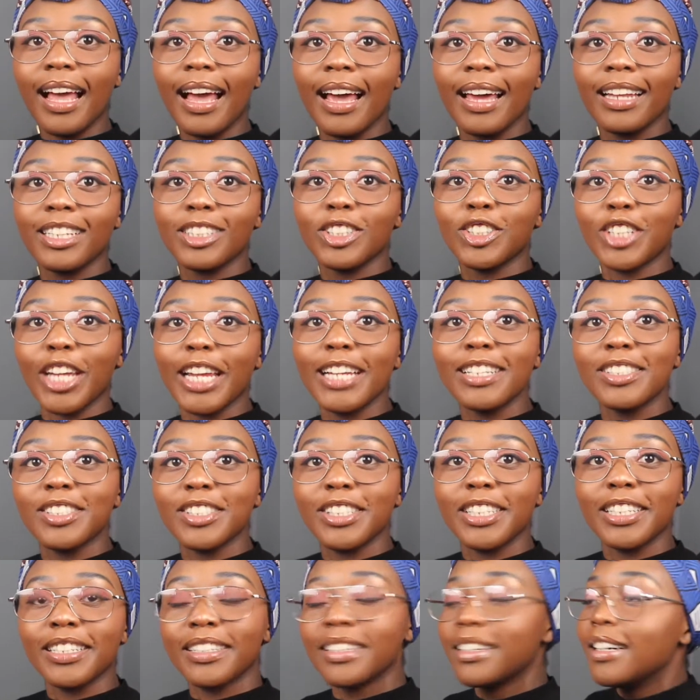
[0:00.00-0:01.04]
and
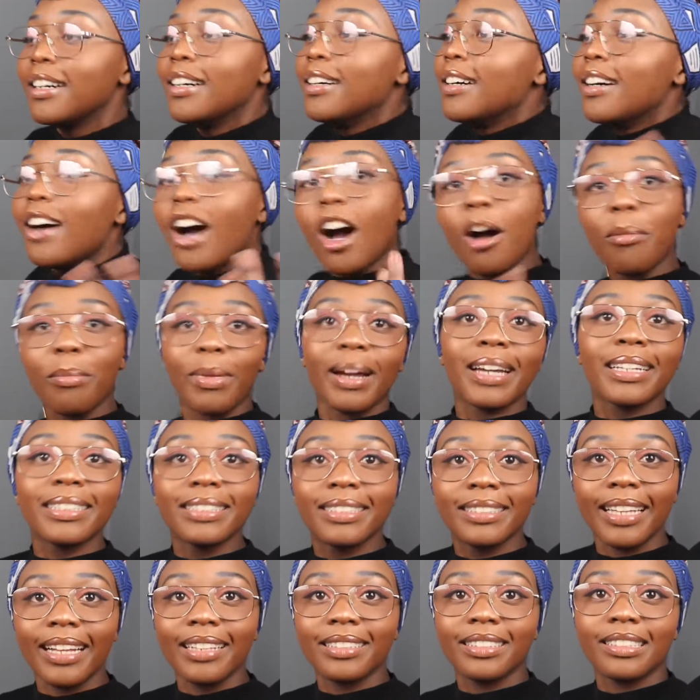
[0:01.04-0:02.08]
changing our
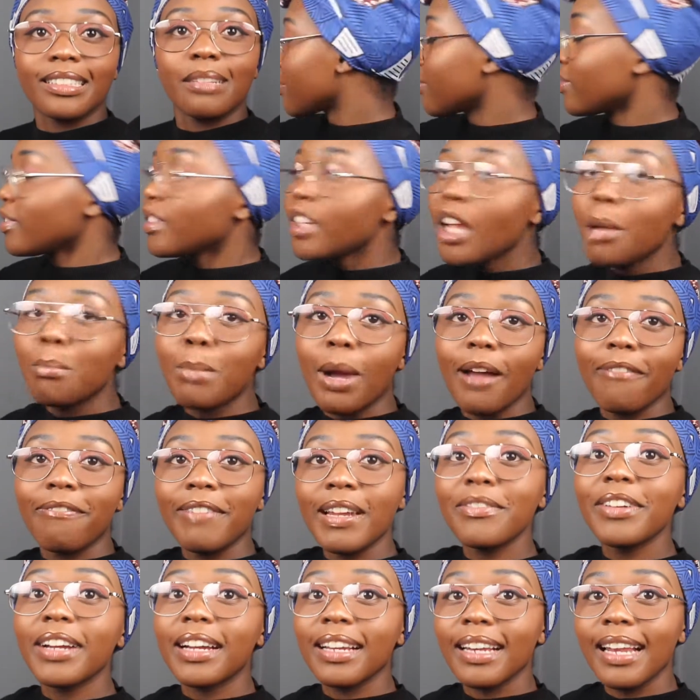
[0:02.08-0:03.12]
mindsets. My
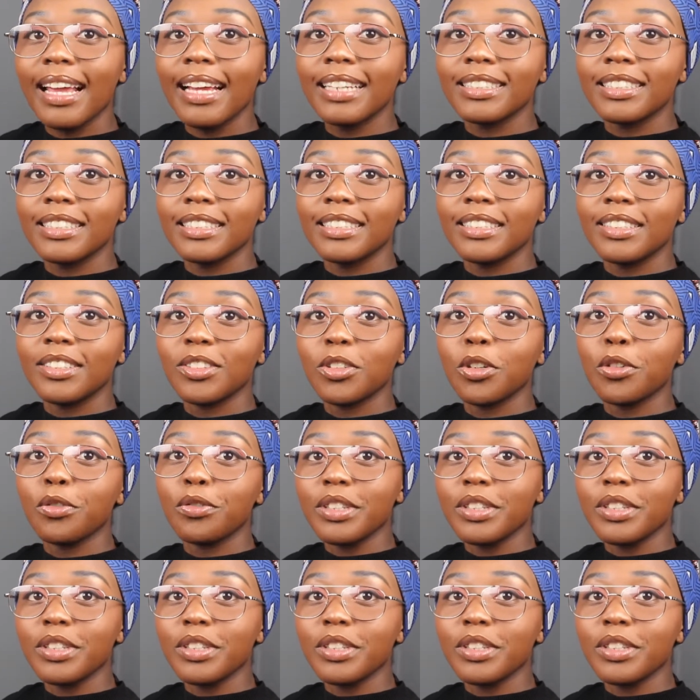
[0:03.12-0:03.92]
favorite collection of